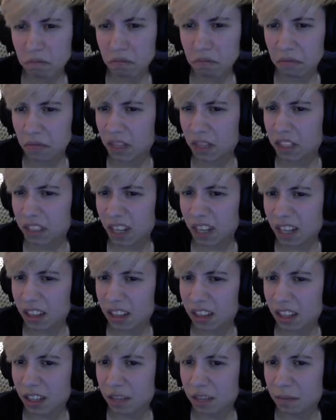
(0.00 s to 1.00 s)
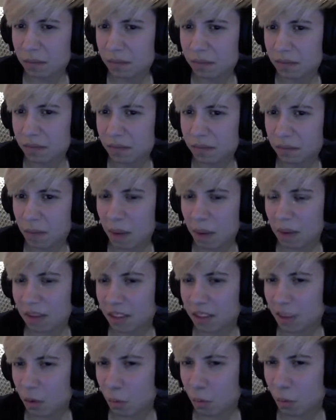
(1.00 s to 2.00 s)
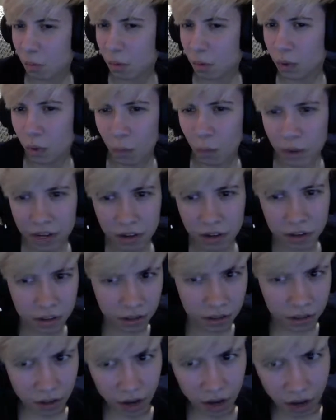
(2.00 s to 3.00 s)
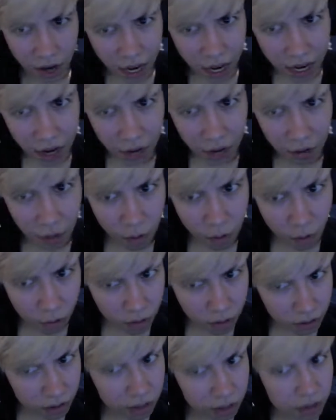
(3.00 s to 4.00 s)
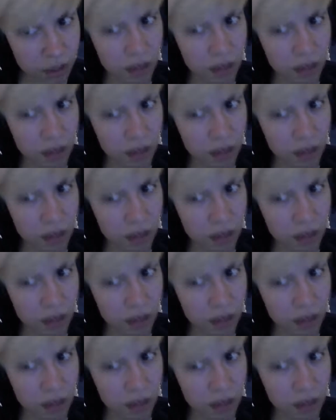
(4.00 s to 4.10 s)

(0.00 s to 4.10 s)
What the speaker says: It's anything. Maybe it's the weird hair horn.